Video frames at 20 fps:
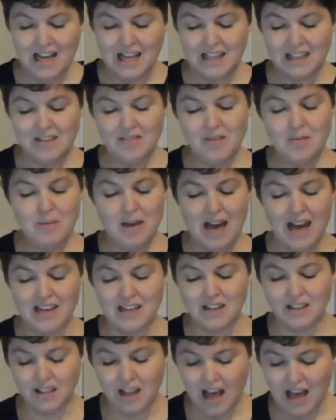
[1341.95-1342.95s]
leaving behind
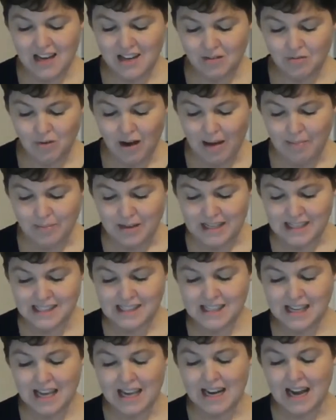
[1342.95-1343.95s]
a lot of
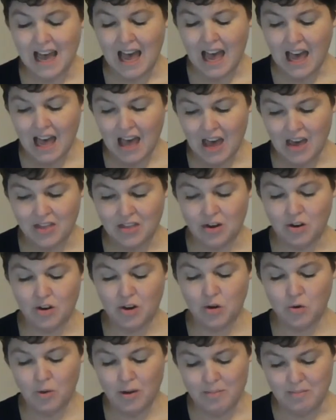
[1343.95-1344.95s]
weapons and other
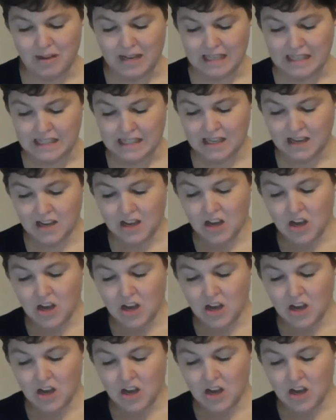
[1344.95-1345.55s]
equipment.